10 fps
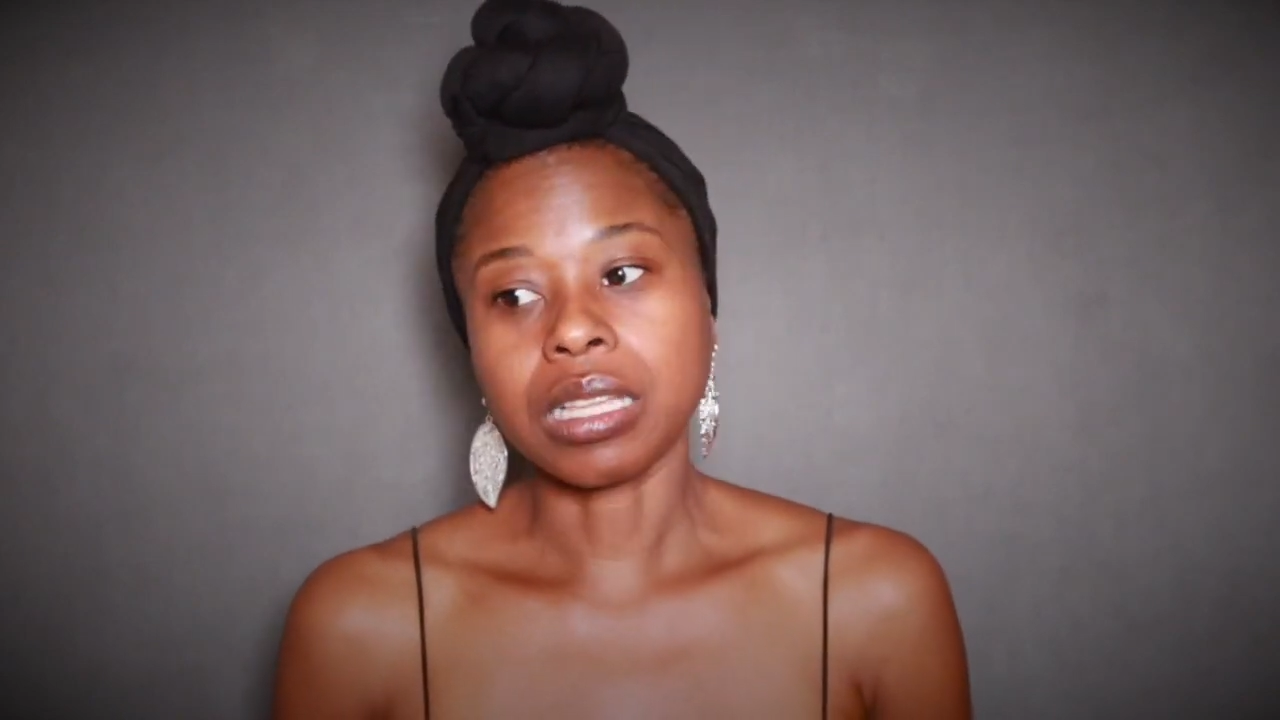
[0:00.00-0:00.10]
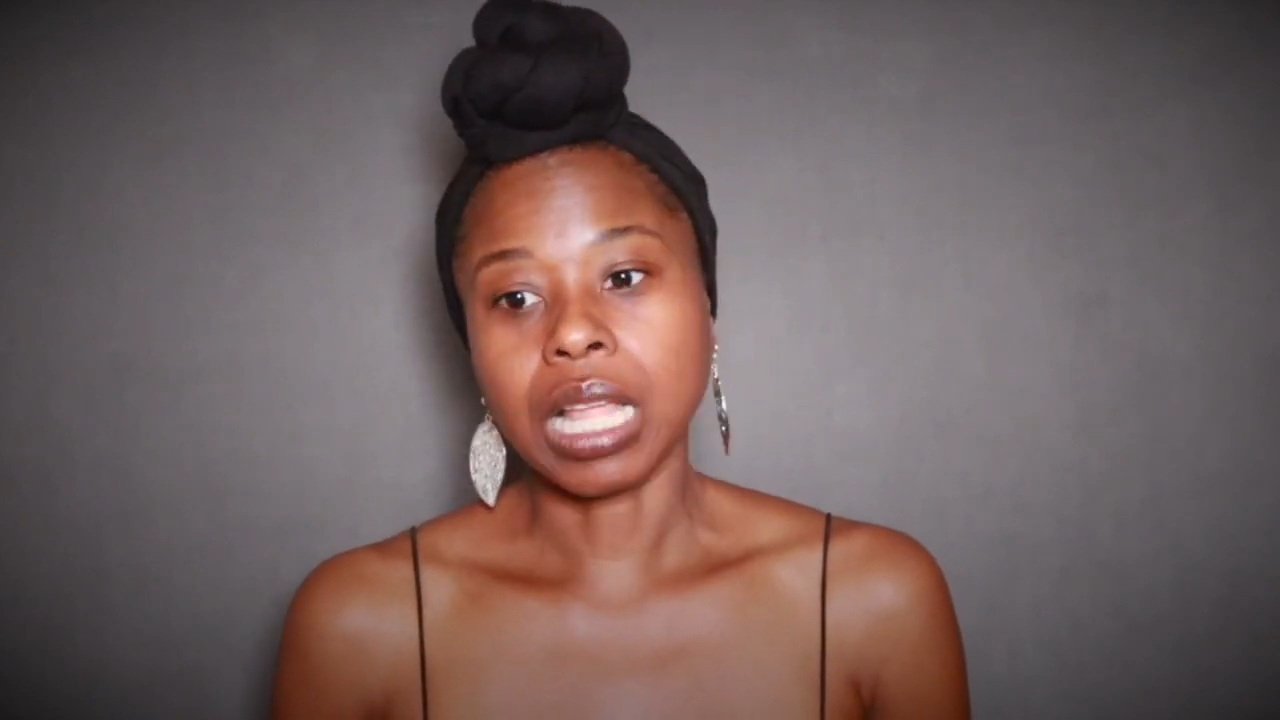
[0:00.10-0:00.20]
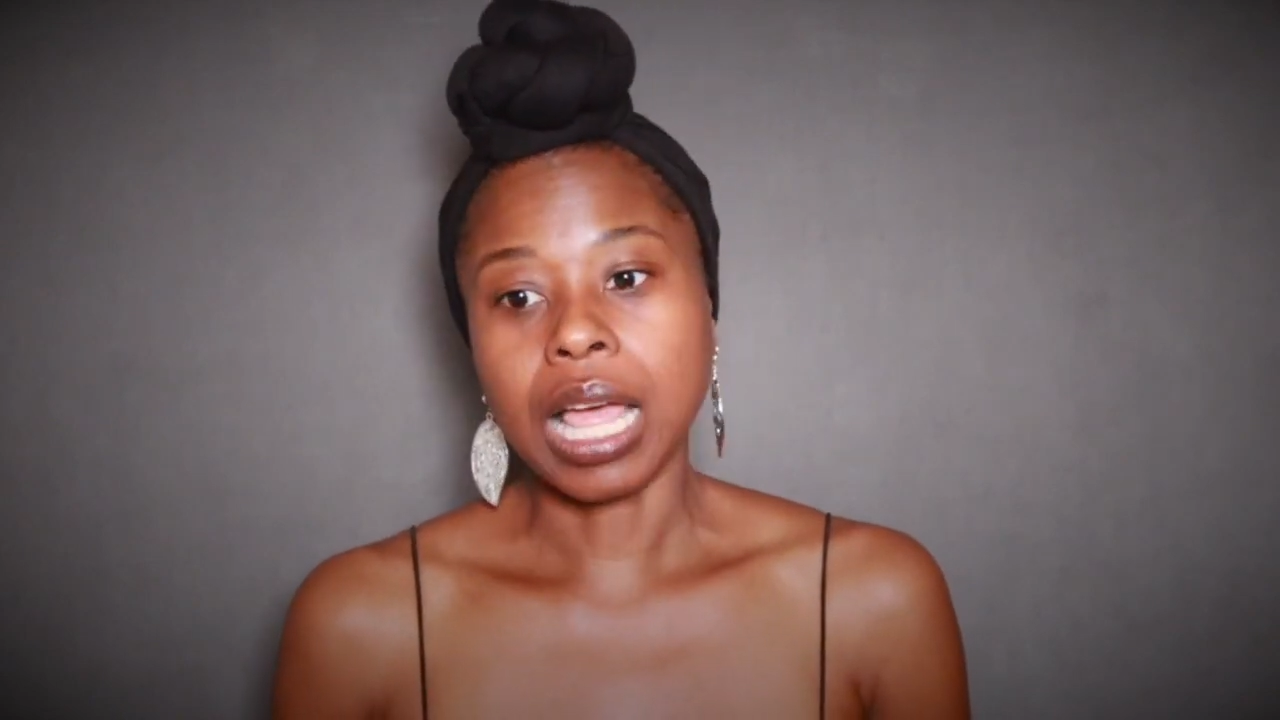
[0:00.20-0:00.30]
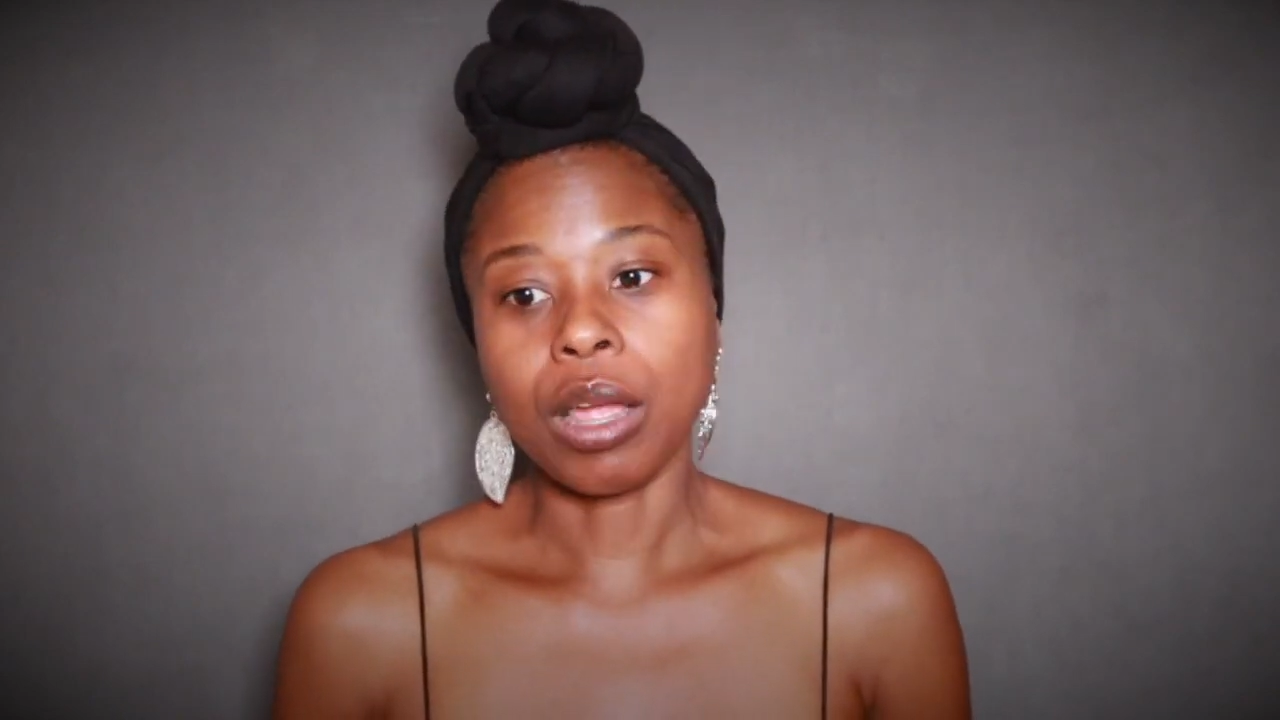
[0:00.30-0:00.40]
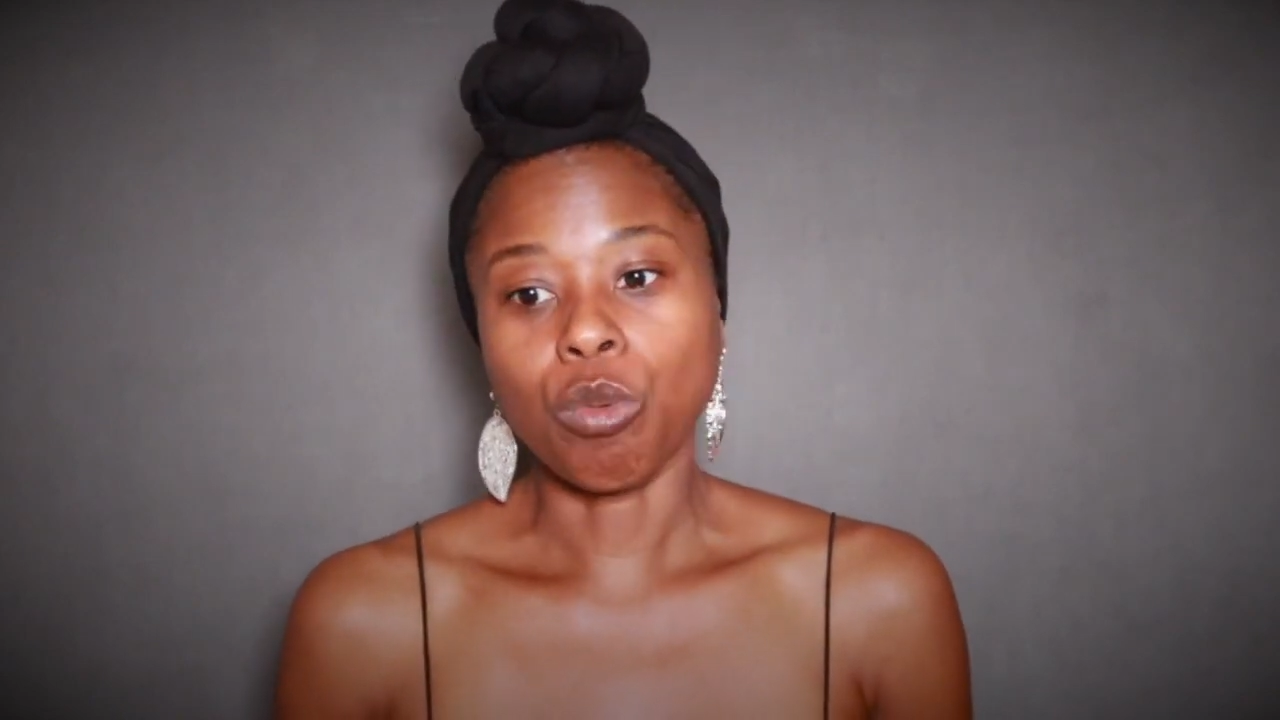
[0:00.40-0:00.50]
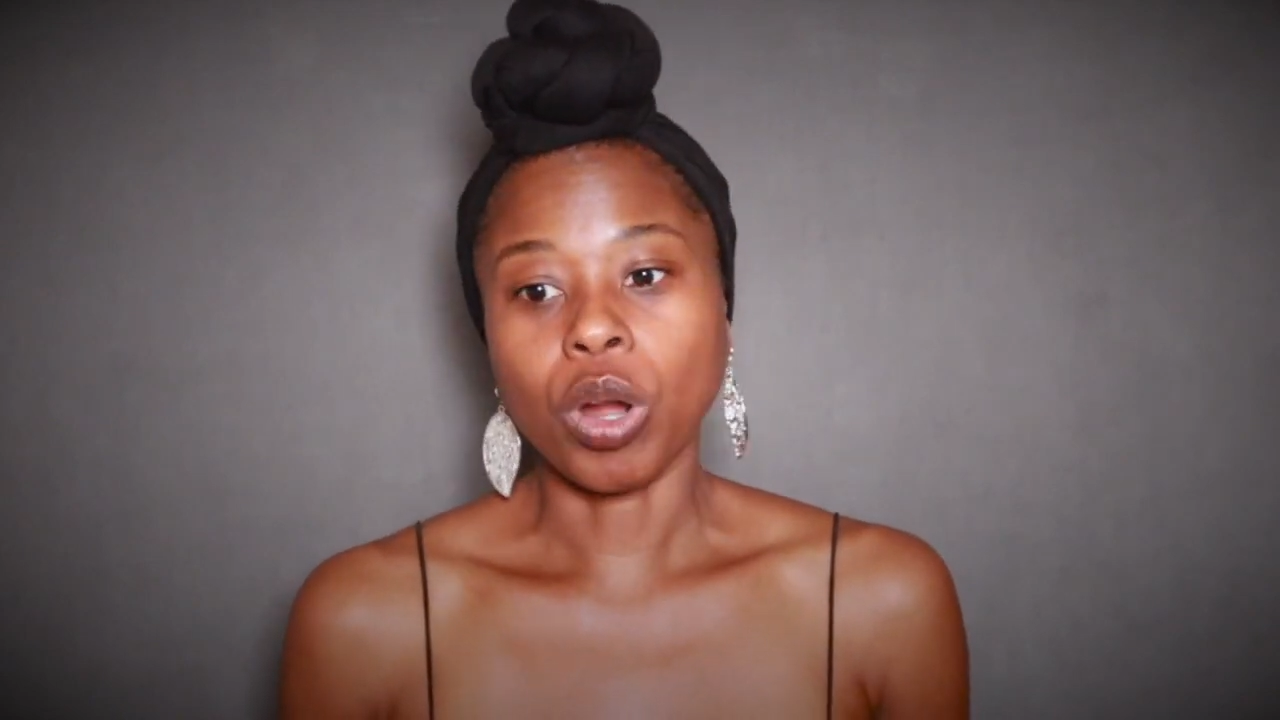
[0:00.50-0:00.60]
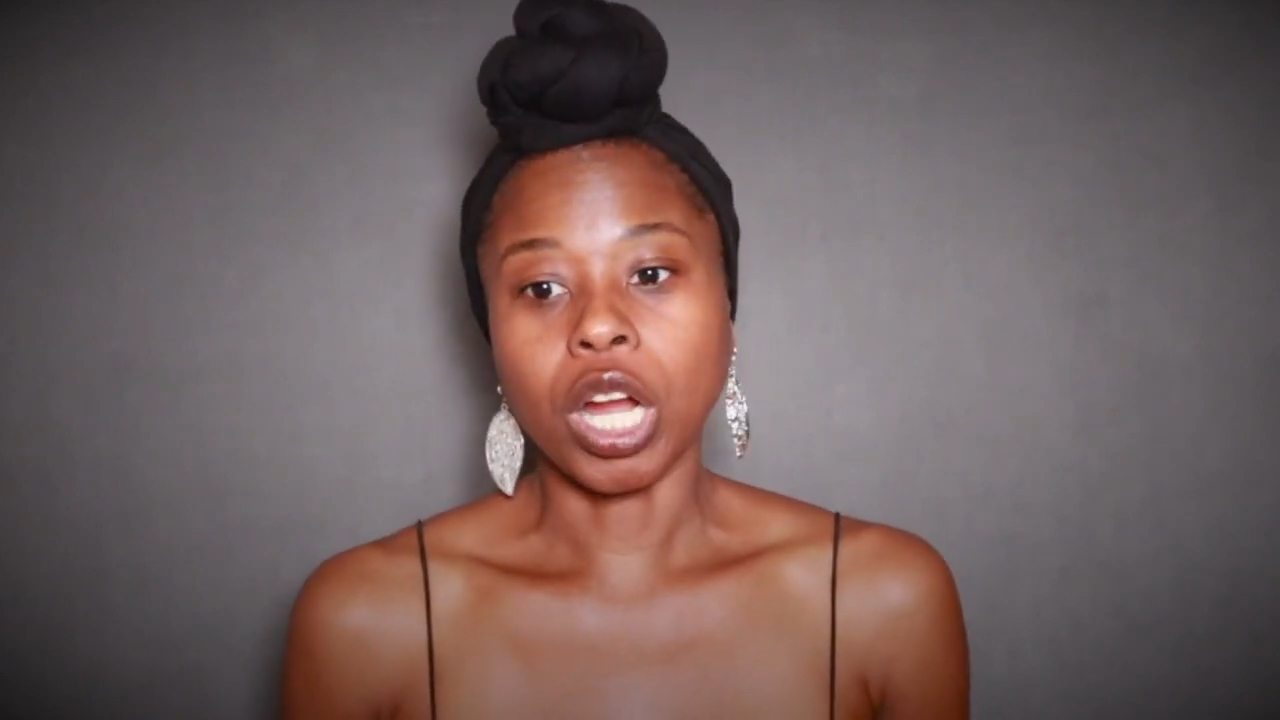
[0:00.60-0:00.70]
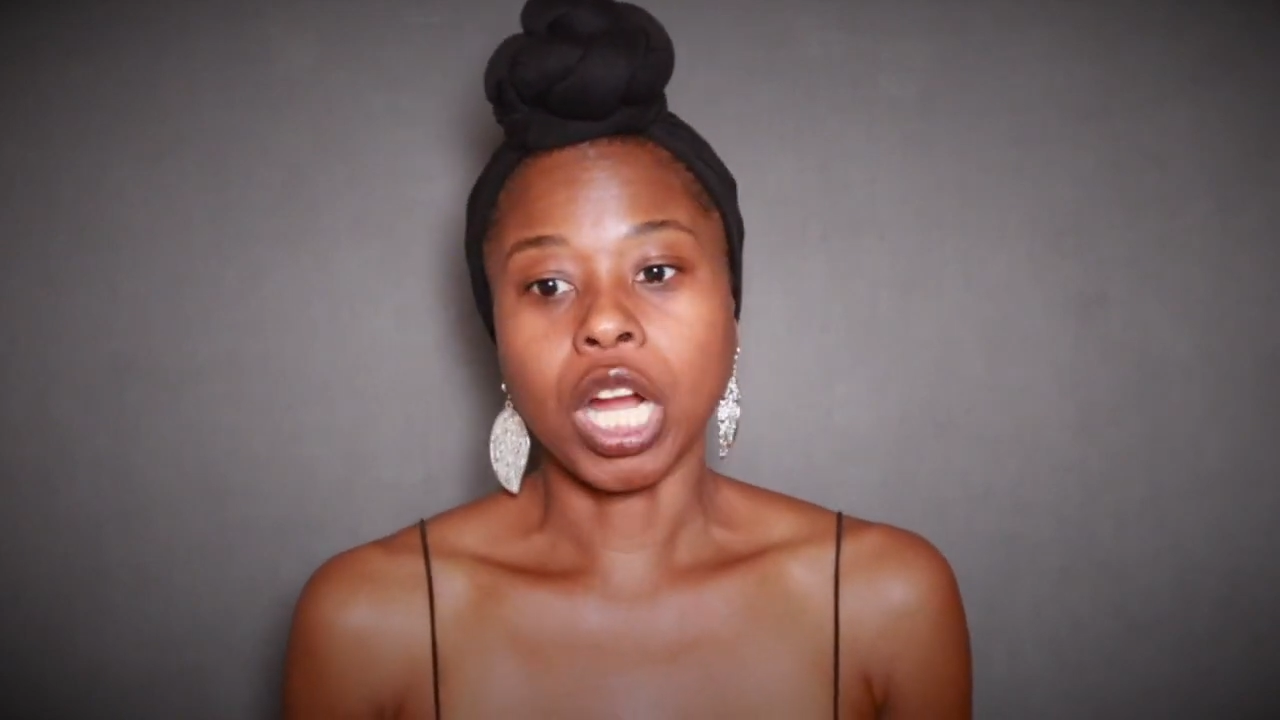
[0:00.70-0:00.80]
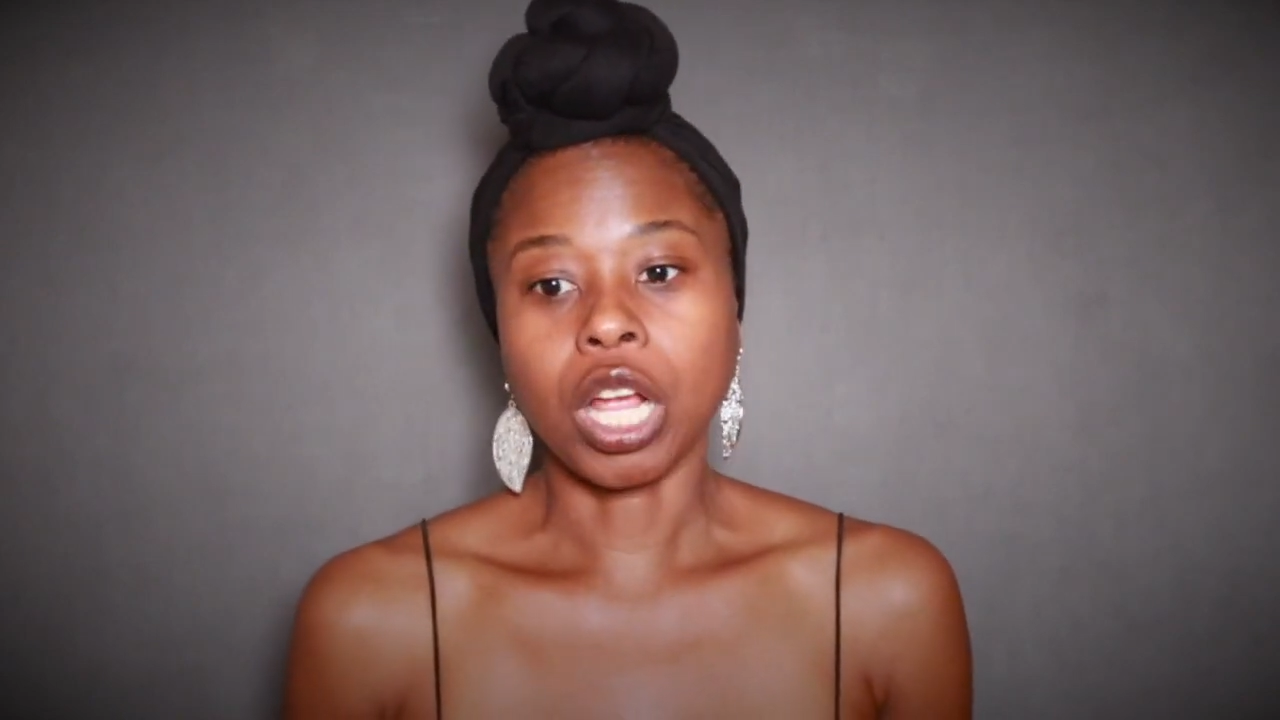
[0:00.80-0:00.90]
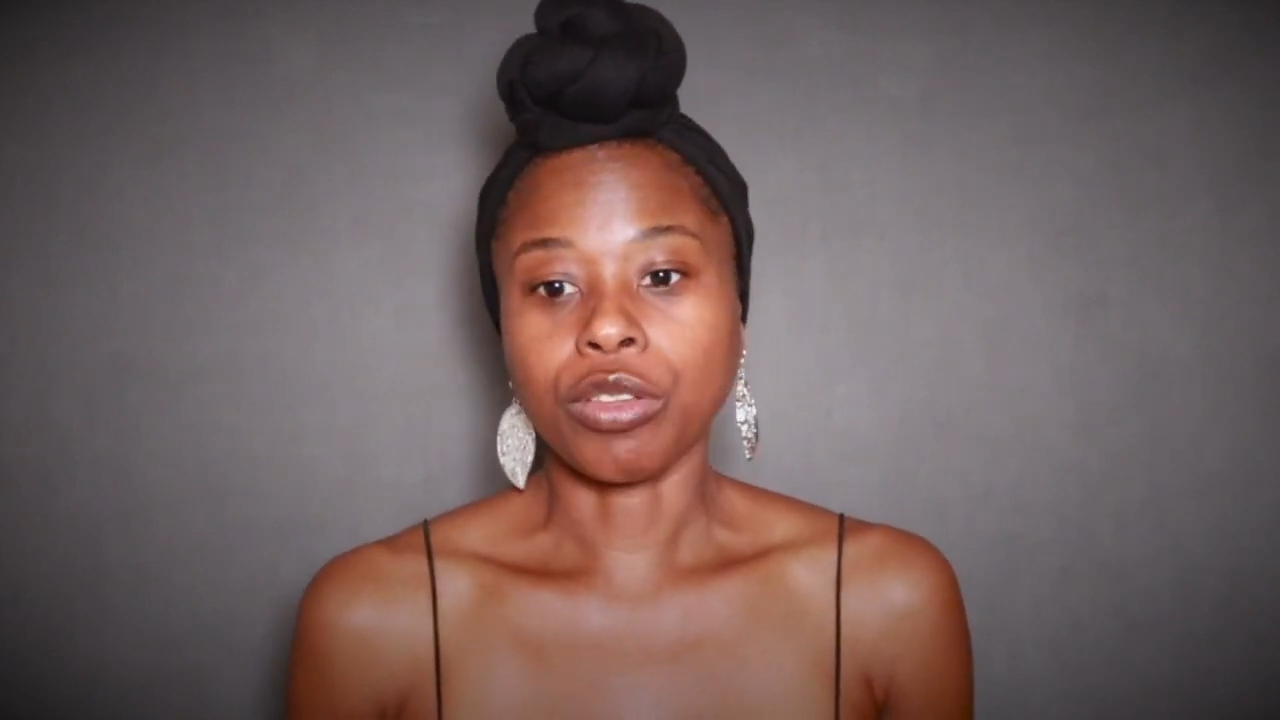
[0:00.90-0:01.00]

lot where